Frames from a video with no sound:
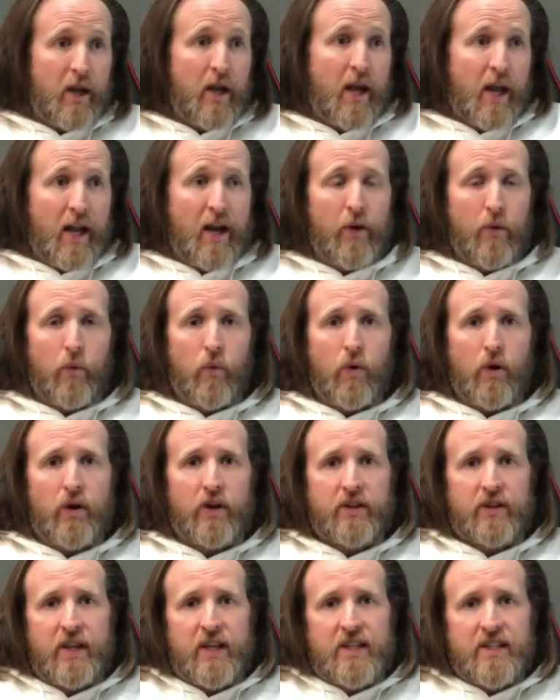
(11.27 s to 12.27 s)
And it
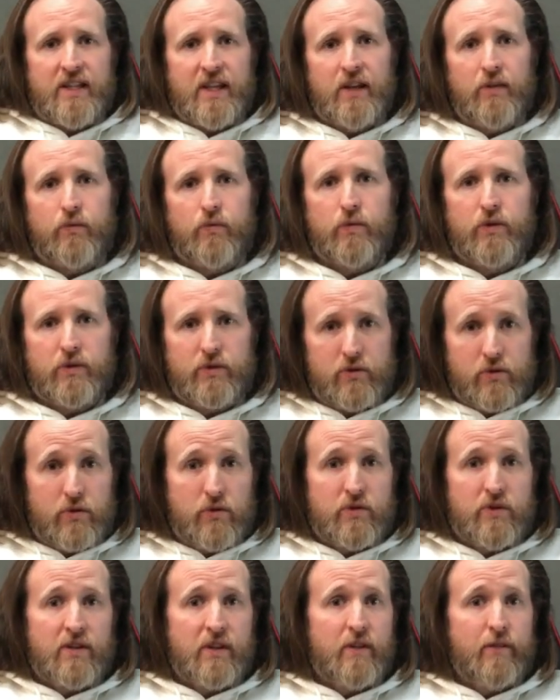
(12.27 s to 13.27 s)
worked, they did
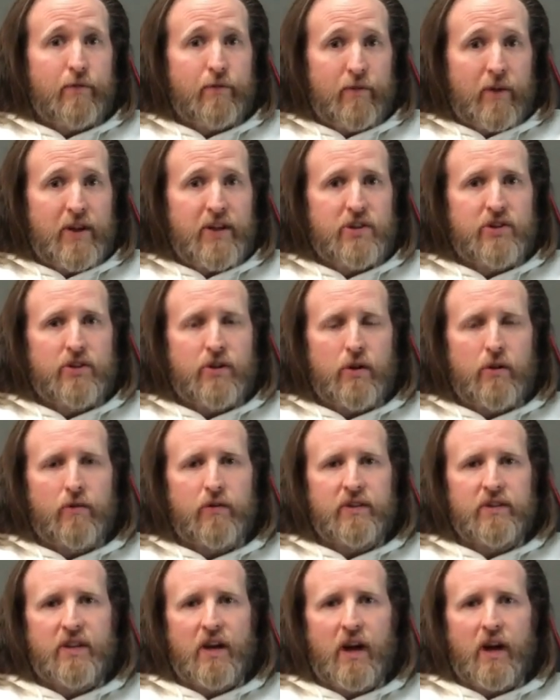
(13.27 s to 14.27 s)
reduce inflation
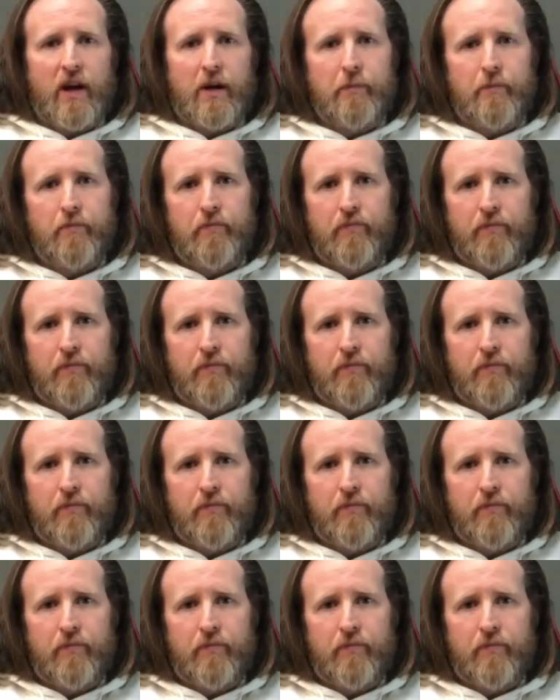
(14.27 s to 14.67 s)
over time.